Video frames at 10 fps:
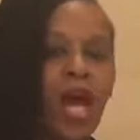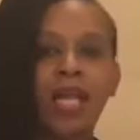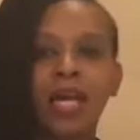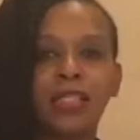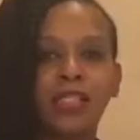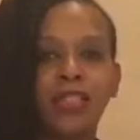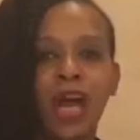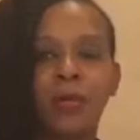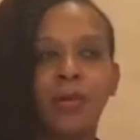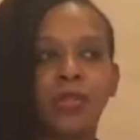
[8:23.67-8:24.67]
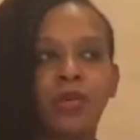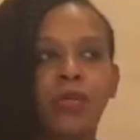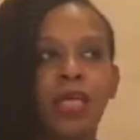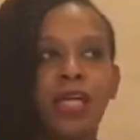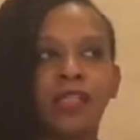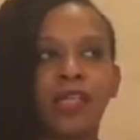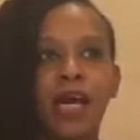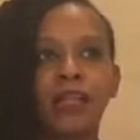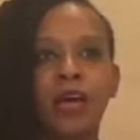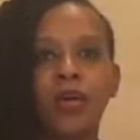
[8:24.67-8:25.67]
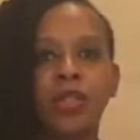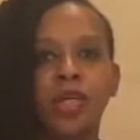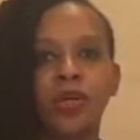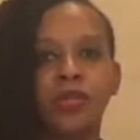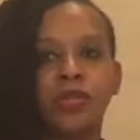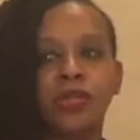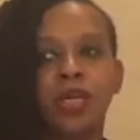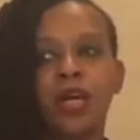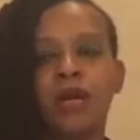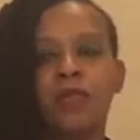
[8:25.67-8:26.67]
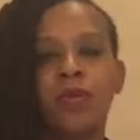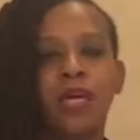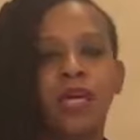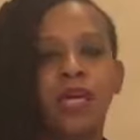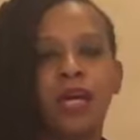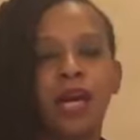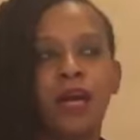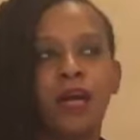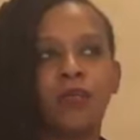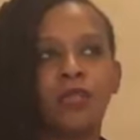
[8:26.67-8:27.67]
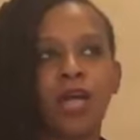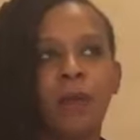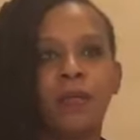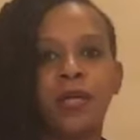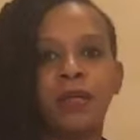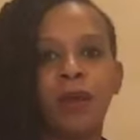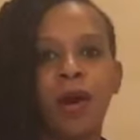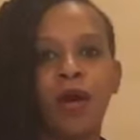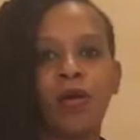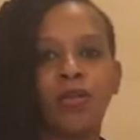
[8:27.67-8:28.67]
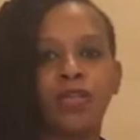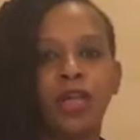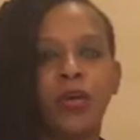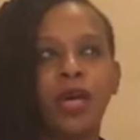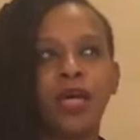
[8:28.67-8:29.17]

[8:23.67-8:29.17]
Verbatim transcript: I like to shop. There's so many inside the hotels, there's big um, shopping malls, you know.